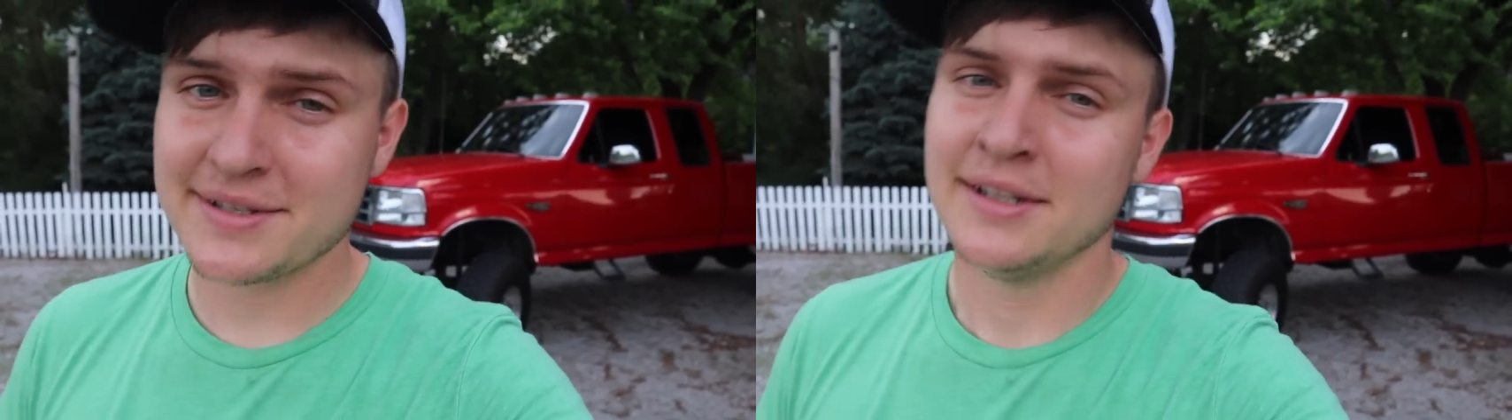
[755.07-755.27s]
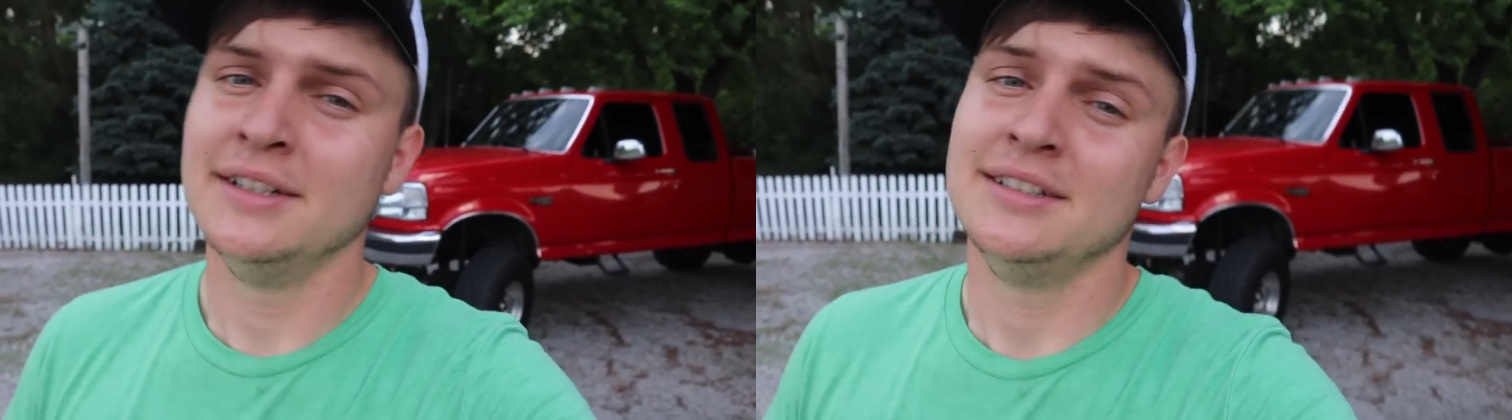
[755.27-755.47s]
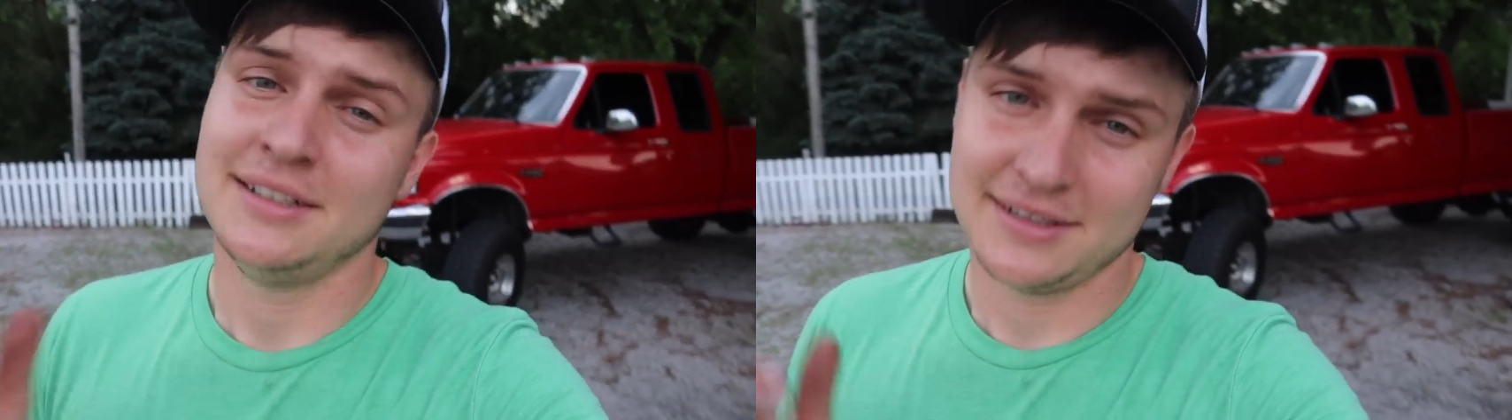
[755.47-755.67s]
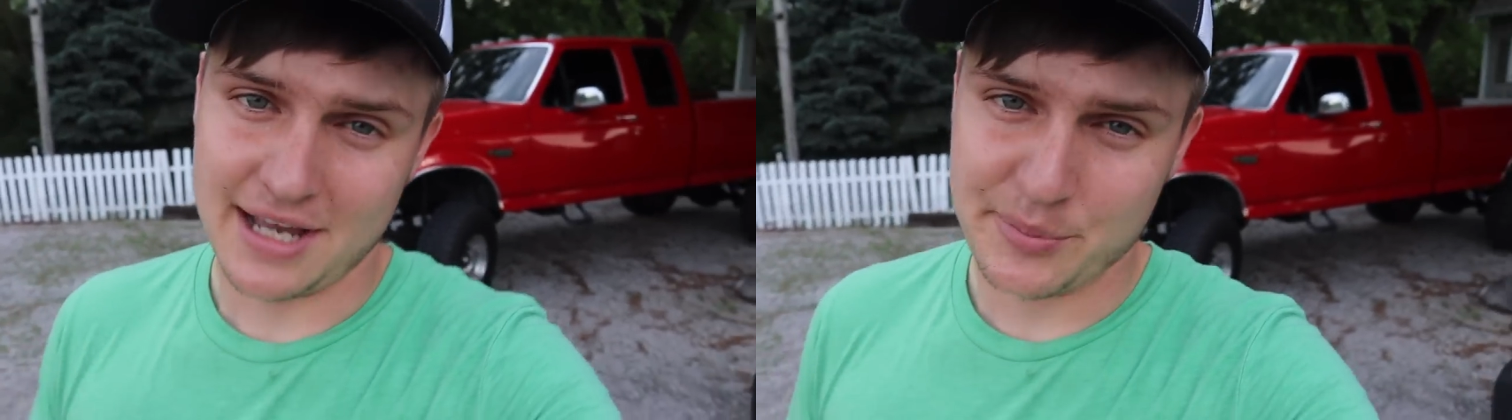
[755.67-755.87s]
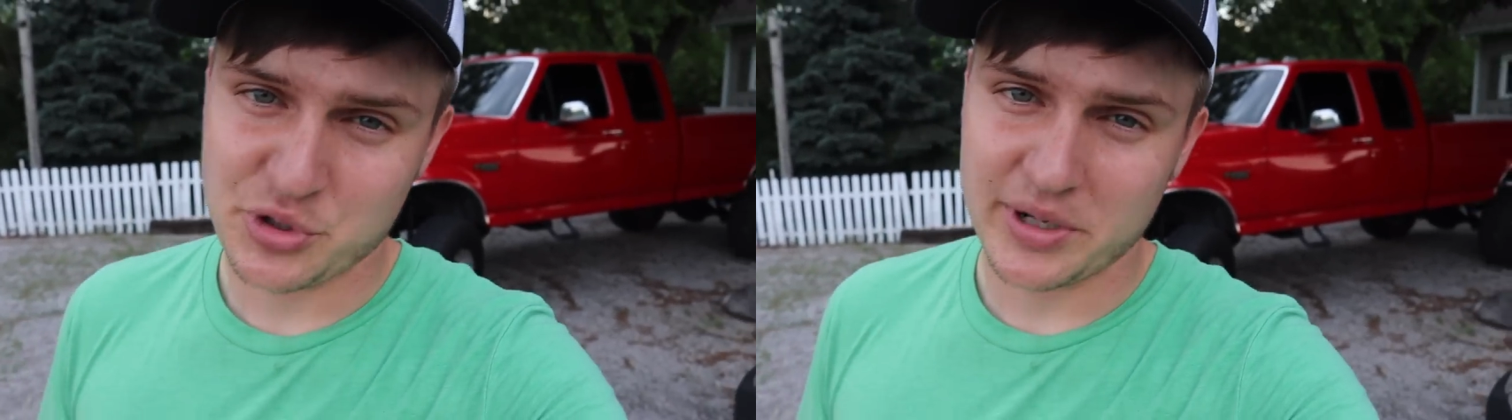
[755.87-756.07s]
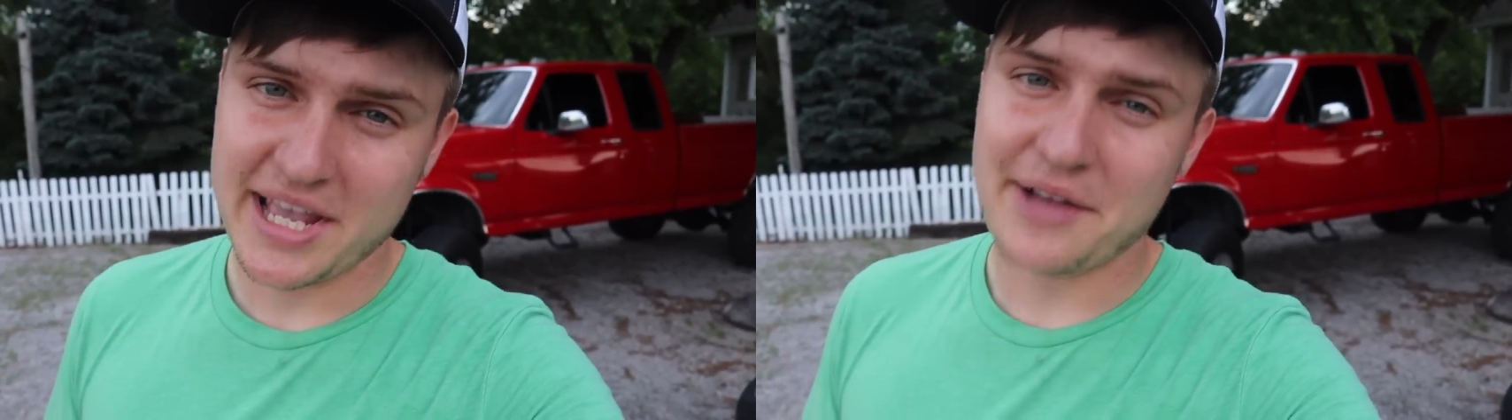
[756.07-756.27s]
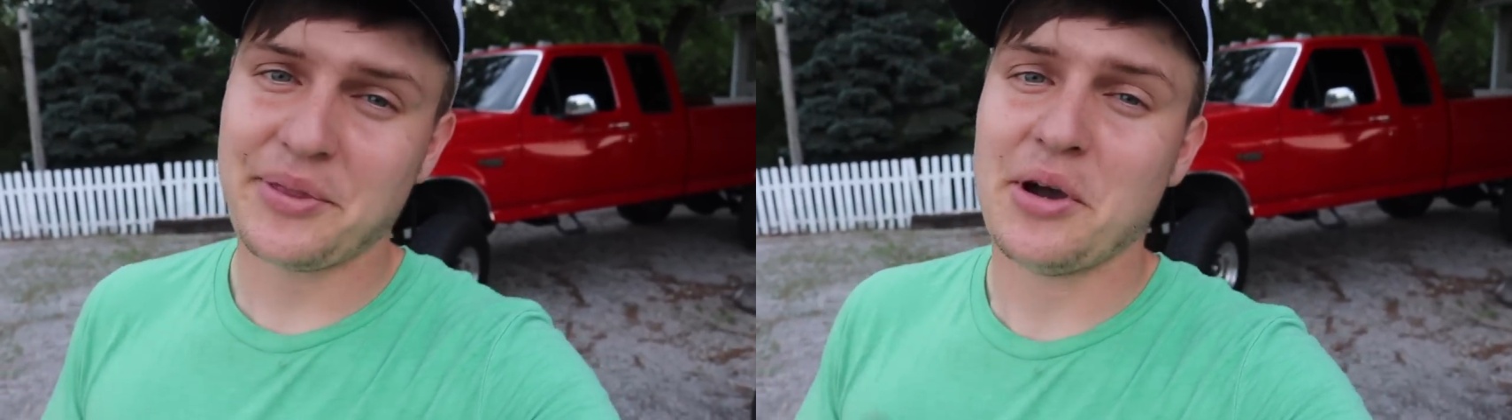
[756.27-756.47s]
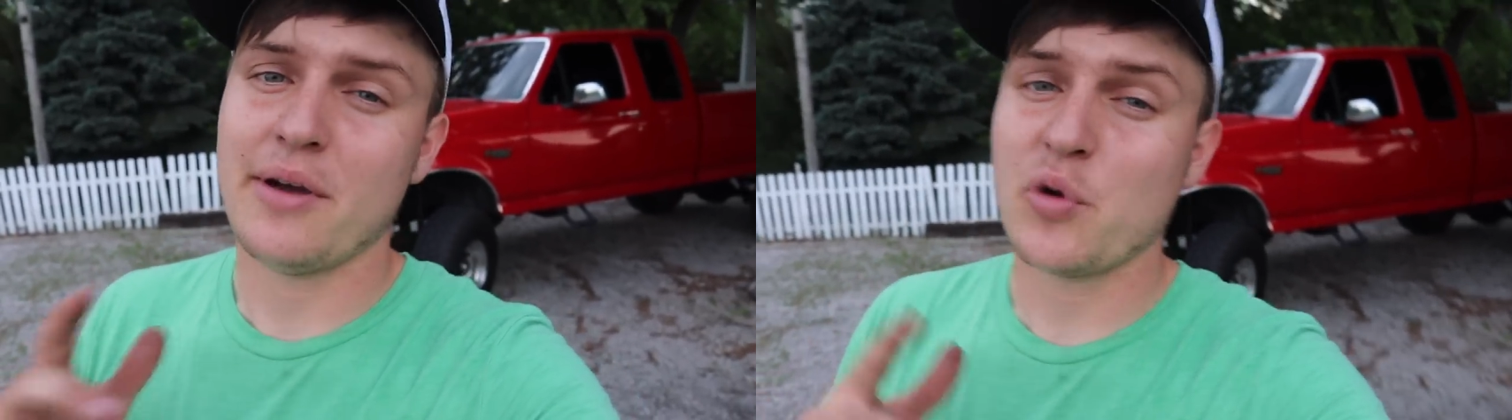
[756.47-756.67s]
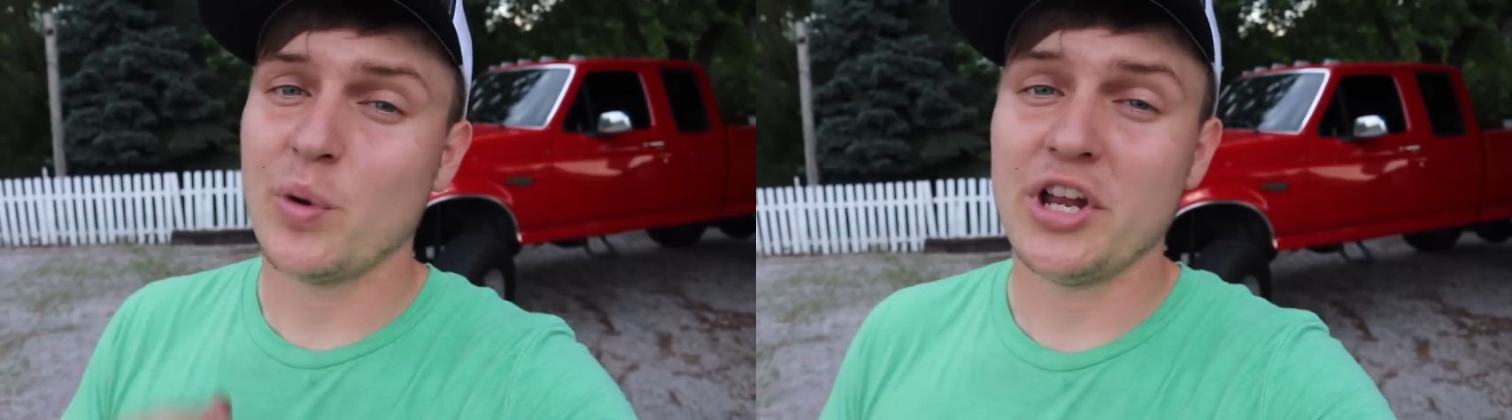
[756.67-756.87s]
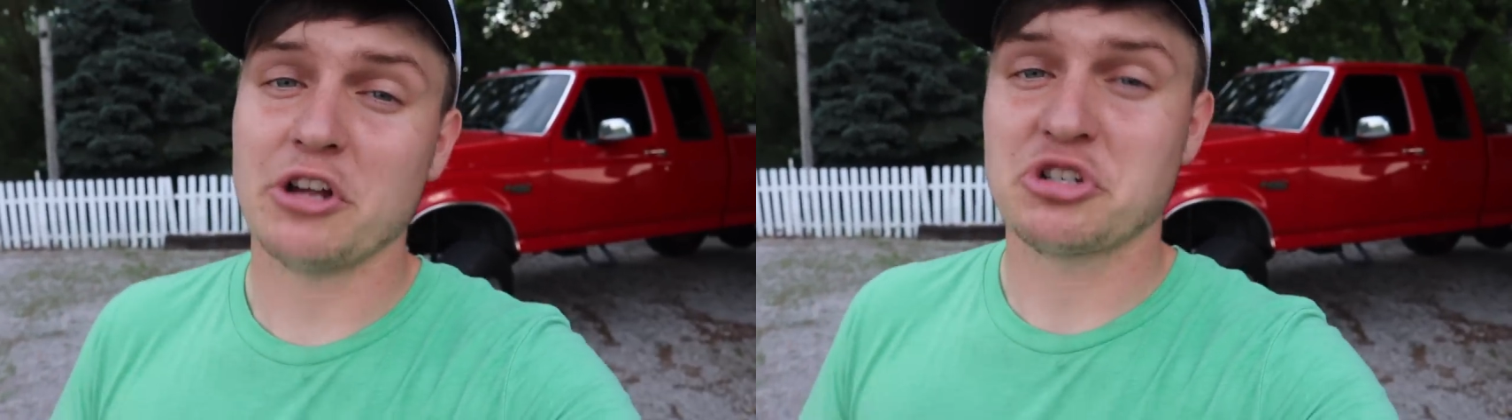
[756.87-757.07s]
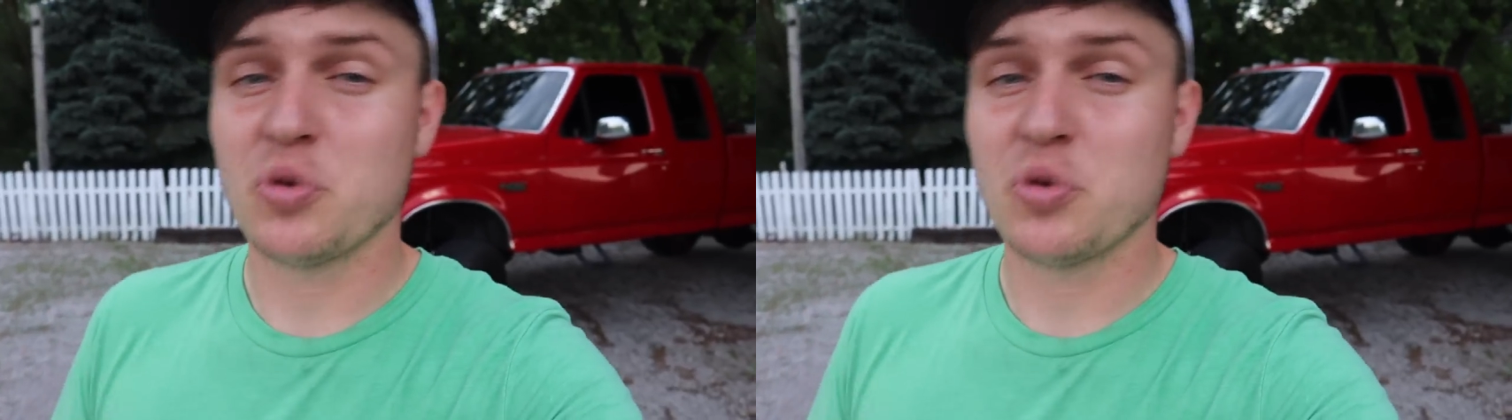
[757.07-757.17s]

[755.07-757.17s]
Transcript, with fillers: Time is running out though. Every one dollar is